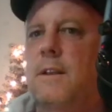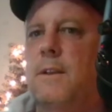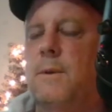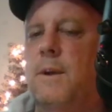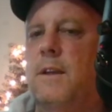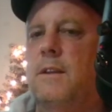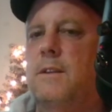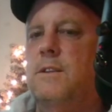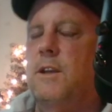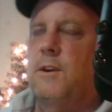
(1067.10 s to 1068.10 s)
right?
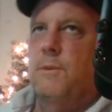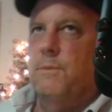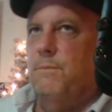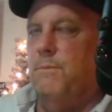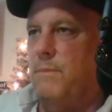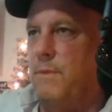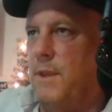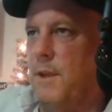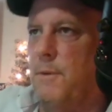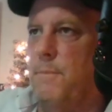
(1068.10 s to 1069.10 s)
So
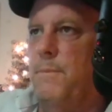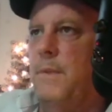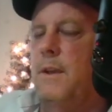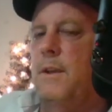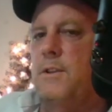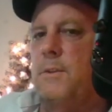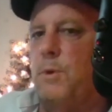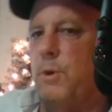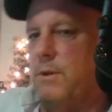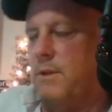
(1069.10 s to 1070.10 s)
their
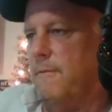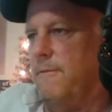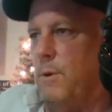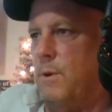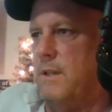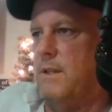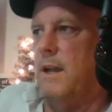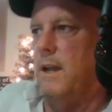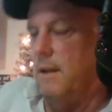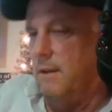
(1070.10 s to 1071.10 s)
supporters can focus
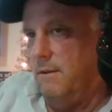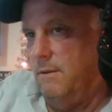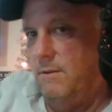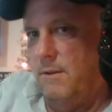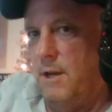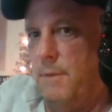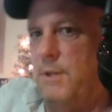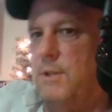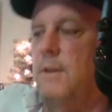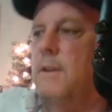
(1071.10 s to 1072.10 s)
on their
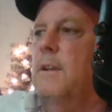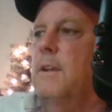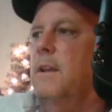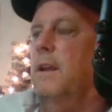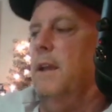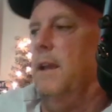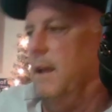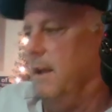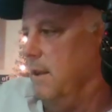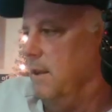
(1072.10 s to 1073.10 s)
mission,
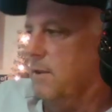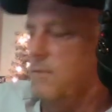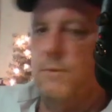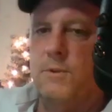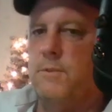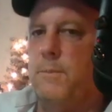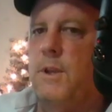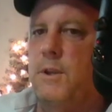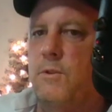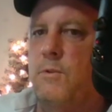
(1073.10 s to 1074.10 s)
and this will just be
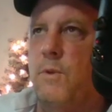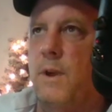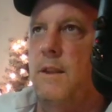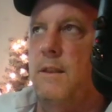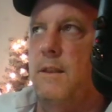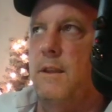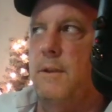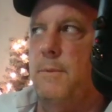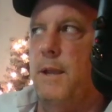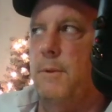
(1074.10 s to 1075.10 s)
a great thing
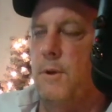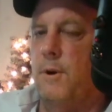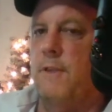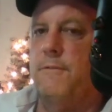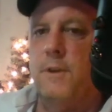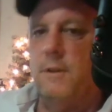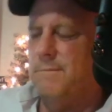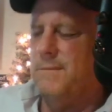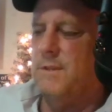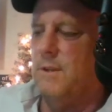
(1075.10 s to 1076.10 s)
to be able to offer it
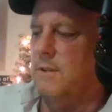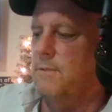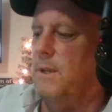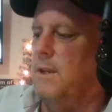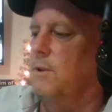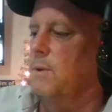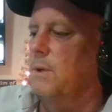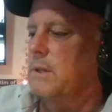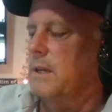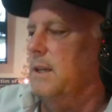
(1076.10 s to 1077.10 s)
as long as we can do it,
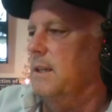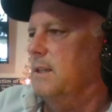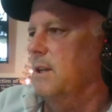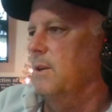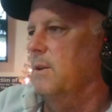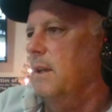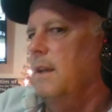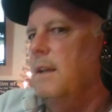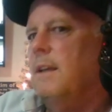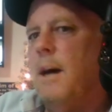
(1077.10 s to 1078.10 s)
right? So
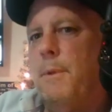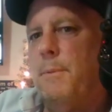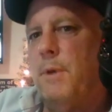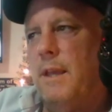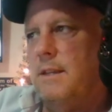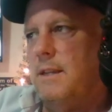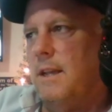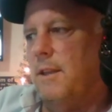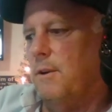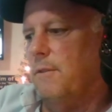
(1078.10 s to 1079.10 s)
I'll be putting that
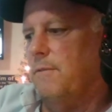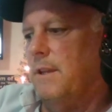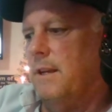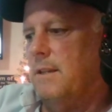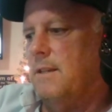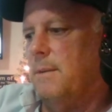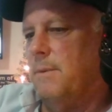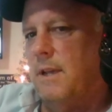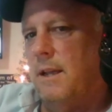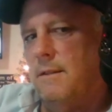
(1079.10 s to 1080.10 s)
together over the next couple
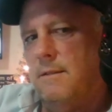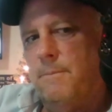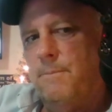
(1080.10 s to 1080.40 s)
days.